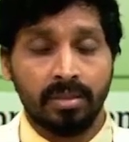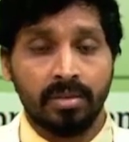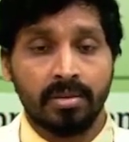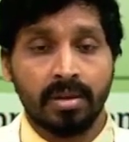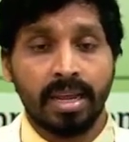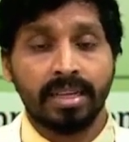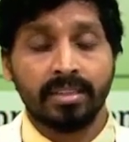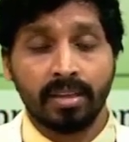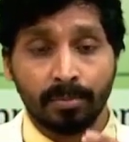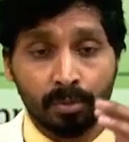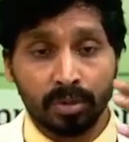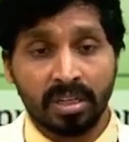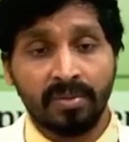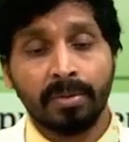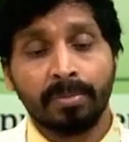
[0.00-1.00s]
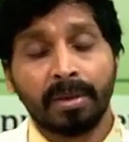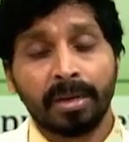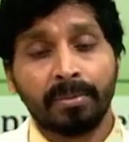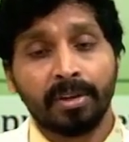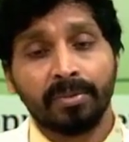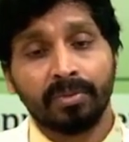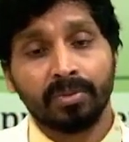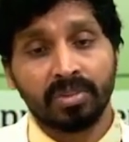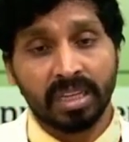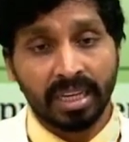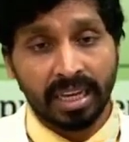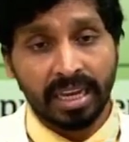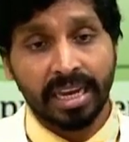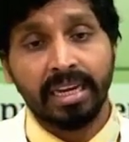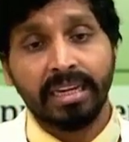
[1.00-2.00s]
like suppose liver parameter, if you
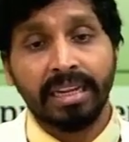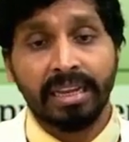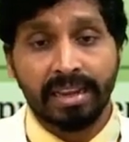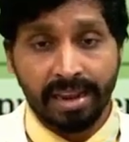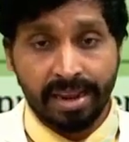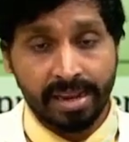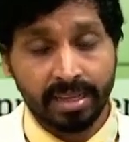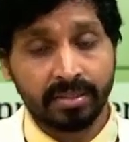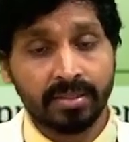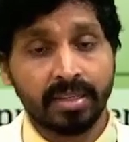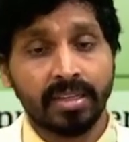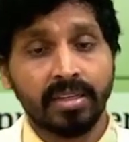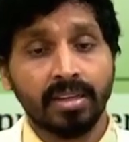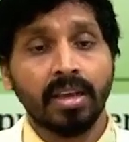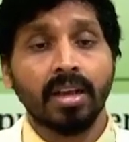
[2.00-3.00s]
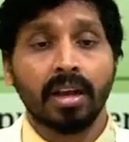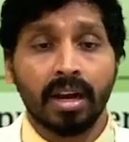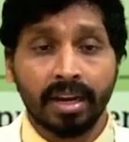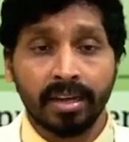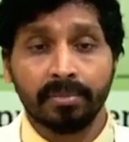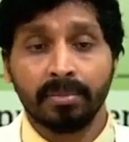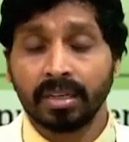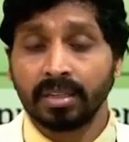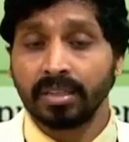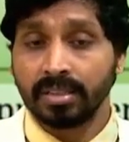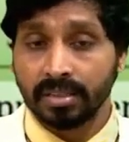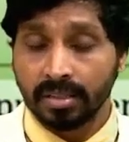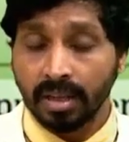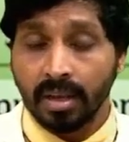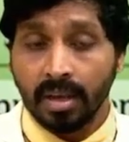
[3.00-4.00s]
say ALT, AST, cardiac markers,